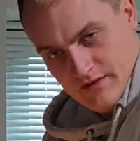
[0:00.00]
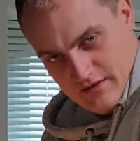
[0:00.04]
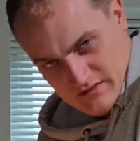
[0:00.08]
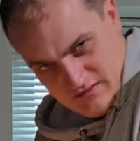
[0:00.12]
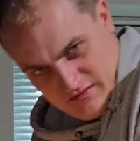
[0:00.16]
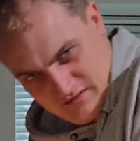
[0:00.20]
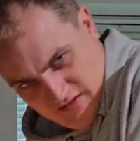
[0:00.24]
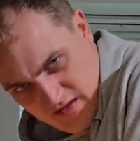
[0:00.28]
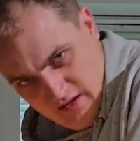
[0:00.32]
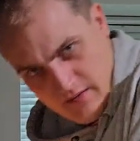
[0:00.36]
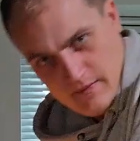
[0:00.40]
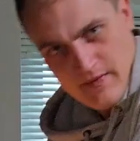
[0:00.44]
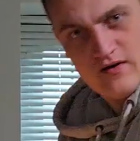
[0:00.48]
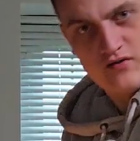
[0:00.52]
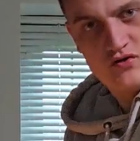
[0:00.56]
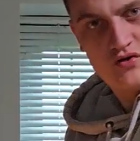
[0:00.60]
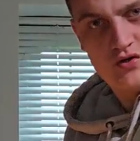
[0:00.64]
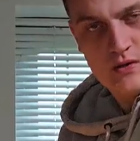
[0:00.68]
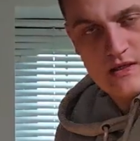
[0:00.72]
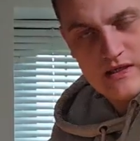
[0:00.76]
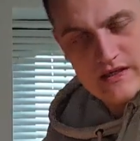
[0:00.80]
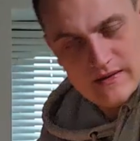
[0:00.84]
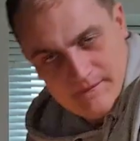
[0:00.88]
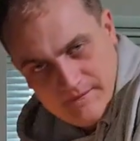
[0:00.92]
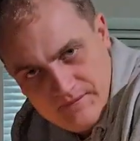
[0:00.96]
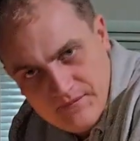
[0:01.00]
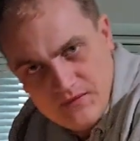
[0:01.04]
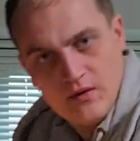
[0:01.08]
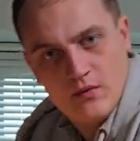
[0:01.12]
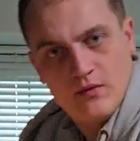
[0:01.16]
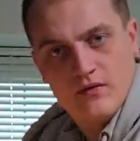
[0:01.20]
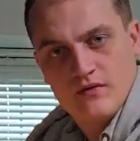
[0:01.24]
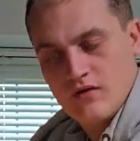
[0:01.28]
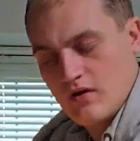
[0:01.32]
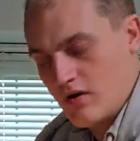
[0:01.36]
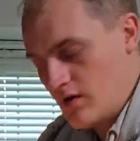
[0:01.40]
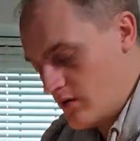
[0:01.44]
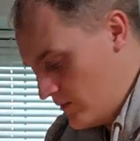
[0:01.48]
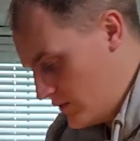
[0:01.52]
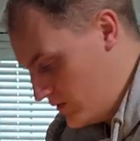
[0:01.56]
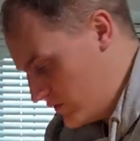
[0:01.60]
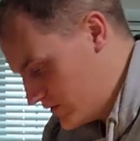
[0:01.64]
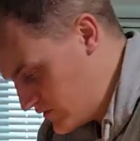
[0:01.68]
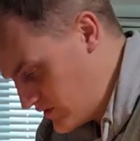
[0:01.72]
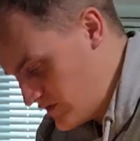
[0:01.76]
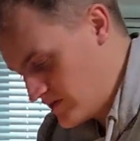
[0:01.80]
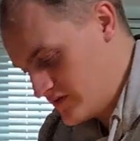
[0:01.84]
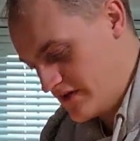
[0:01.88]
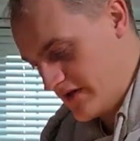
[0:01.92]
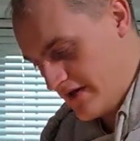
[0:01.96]
The thing about doing it with hot
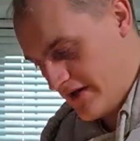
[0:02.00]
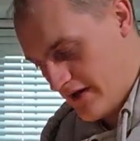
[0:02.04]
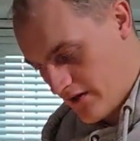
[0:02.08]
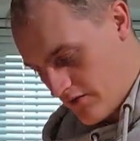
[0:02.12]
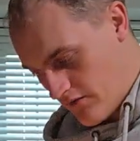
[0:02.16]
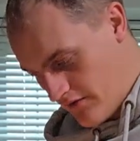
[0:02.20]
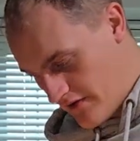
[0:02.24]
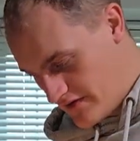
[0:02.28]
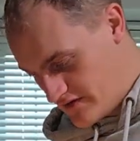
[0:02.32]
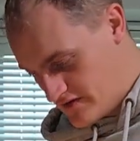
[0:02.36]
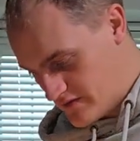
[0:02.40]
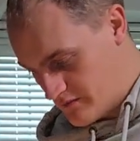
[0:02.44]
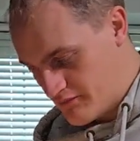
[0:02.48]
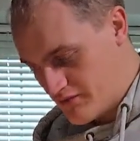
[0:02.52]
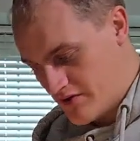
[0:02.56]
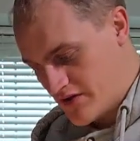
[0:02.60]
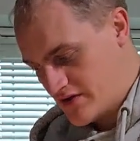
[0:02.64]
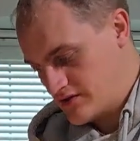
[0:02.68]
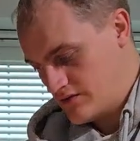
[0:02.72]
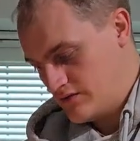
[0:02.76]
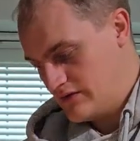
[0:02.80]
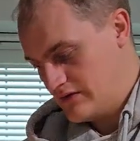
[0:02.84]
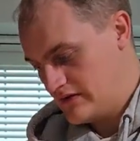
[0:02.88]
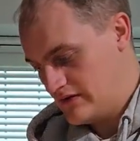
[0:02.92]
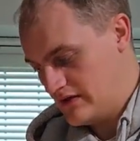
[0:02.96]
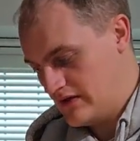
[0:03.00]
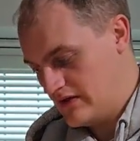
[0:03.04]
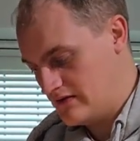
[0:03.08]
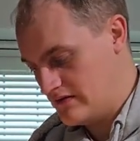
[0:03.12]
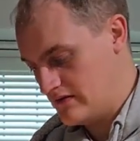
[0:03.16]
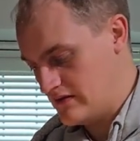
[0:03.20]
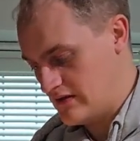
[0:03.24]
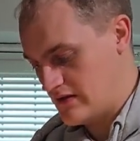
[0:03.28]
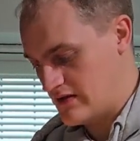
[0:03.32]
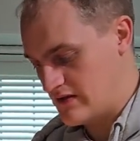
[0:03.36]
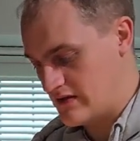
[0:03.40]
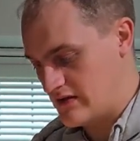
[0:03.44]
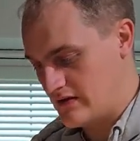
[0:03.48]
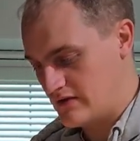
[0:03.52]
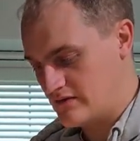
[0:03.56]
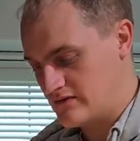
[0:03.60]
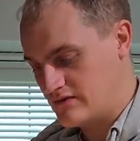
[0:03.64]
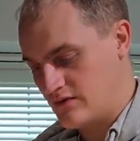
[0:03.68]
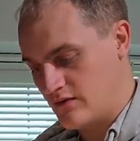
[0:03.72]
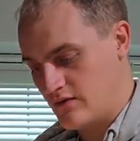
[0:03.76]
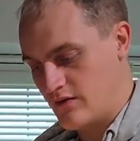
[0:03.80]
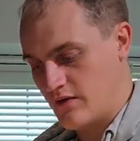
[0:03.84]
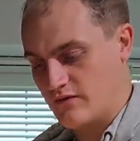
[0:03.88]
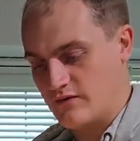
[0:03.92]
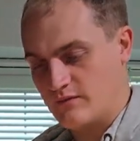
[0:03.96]
water is that it creates pressure in there, and it
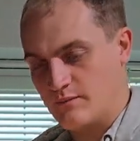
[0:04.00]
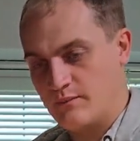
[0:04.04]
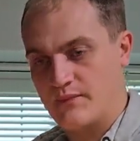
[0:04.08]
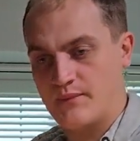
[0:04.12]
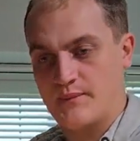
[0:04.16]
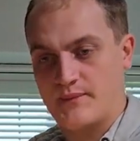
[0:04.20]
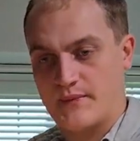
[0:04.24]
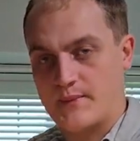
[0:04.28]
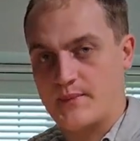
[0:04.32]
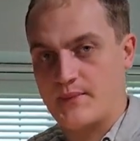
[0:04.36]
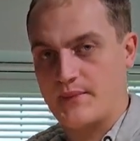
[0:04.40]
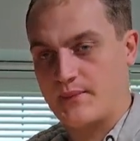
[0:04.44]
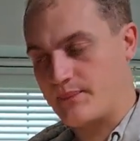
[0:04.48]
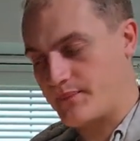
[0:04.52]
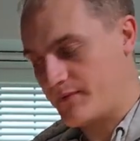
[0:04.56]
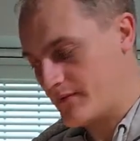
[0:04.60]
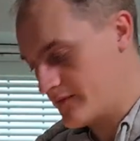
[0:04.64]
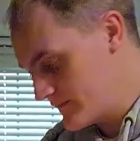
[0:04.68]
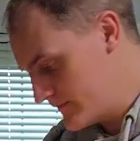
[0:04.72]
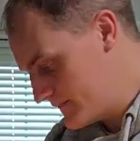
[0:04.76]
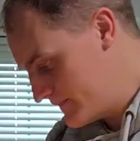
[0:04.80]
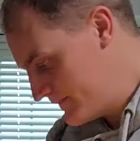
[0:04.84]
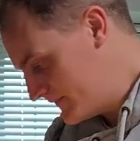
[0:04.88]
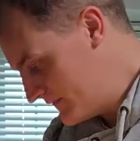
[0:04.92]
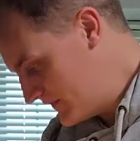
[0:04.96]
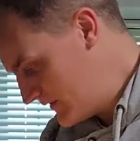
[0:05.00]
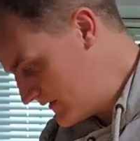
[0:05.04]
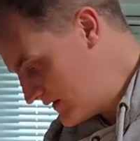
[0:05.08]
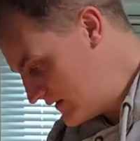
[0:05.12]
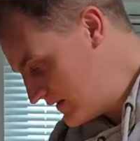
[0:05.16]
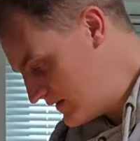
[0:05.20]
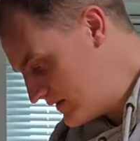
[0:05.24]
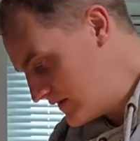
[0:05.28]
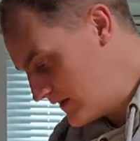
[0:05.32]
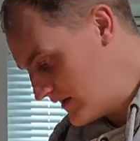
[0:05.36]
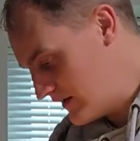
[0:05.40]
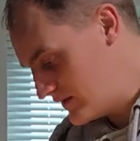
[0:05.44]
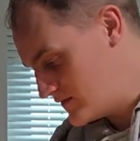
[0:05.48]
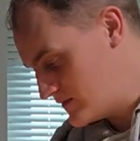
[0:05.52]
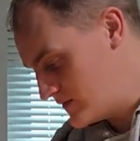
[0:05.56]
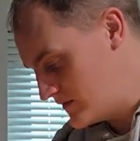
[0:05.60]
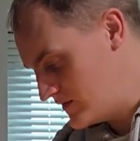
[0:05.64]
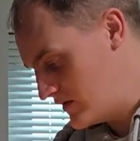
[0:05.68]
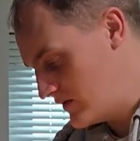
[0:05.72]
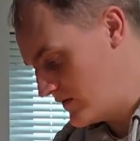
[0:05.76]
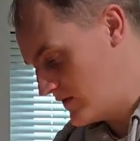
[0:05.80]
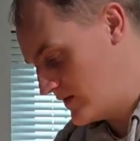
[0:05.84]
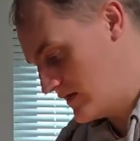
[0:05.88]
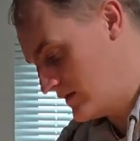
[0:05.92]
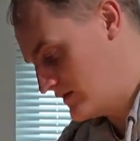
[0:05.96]
sort of goes as we're
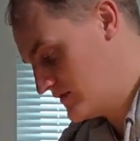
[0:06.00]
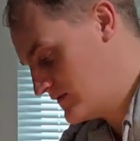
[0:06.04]
doing it.